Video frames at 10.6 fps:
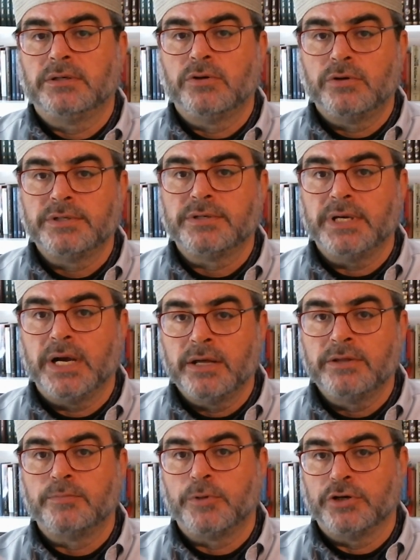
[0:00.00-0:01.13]
towards the other
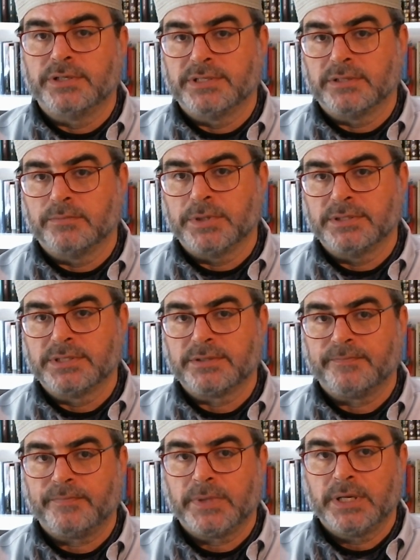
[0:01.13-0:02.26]
participants.
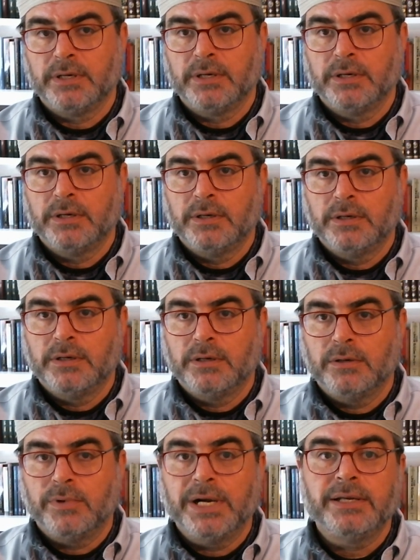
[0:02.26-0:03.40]

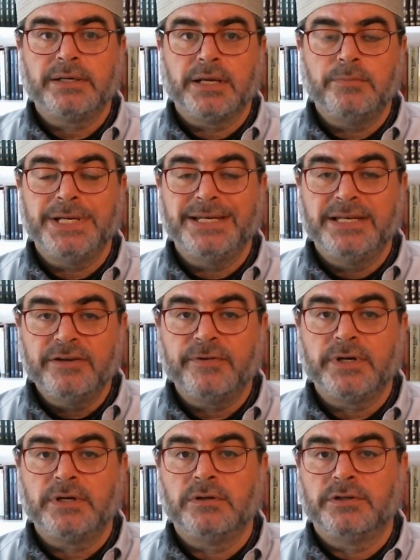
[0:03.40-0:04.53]
While it can be
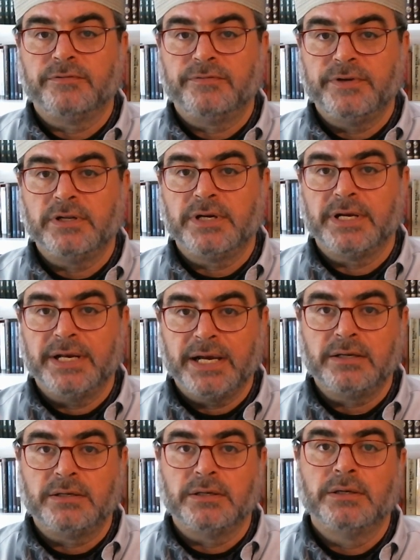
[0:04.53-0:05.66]
difficult to feel
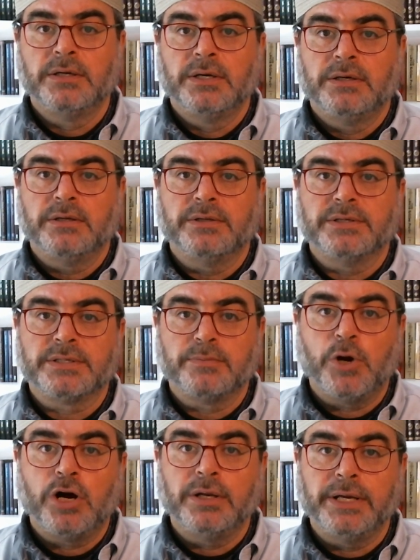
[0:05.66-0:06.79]
connected to the
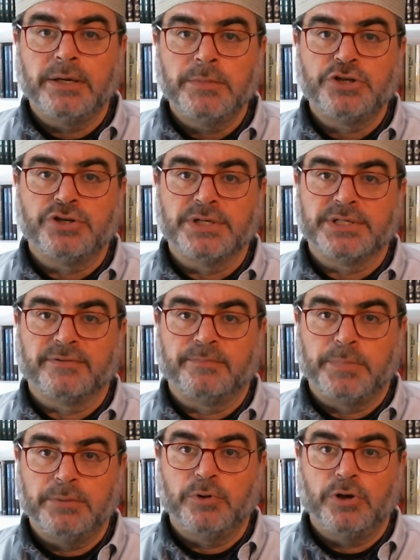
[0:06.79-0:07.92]
small images of
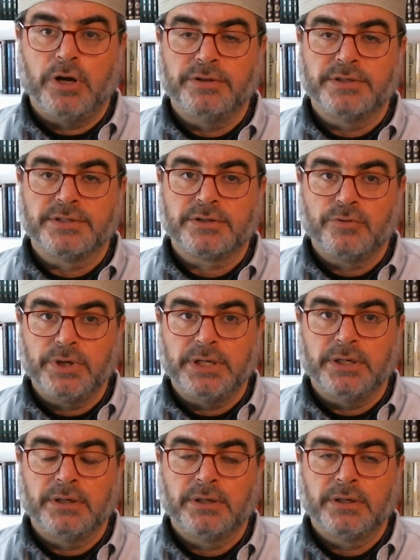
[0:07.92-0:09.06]
people on the
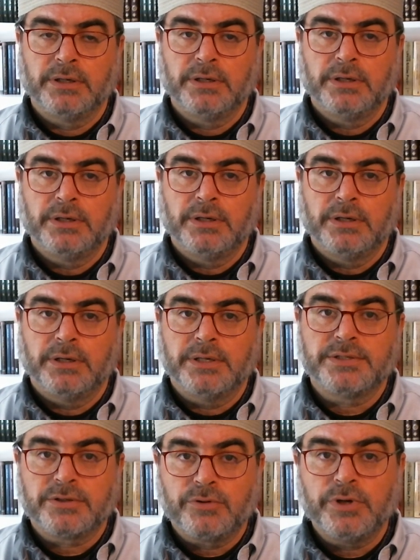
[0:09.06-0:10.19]
screen, a
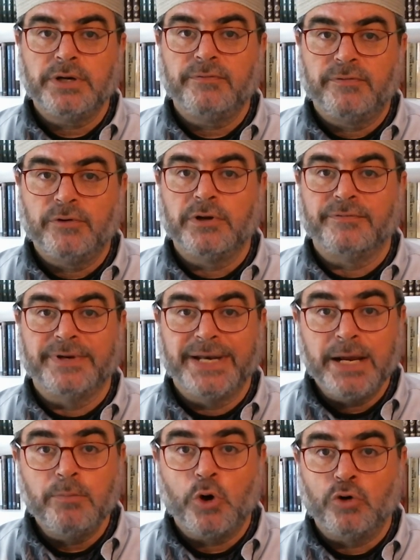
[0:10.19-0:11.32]
screen full of
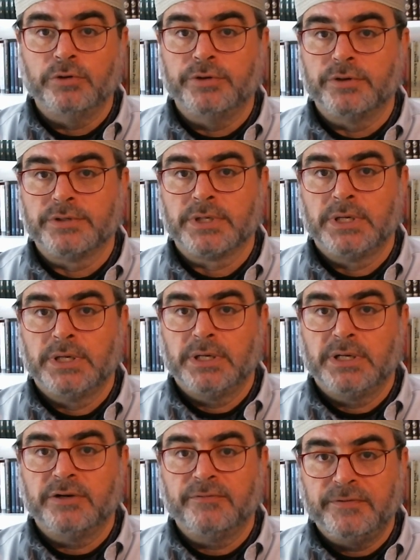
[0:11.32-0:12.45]
name holders
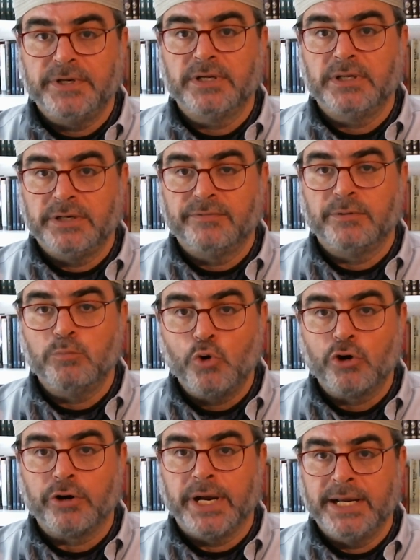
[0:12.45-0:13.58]
can feel even
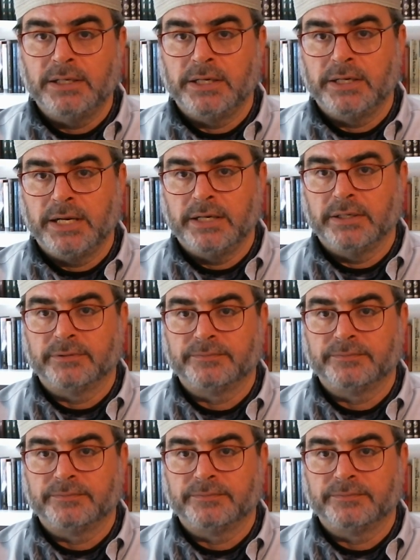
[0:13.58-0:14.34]
more alienating.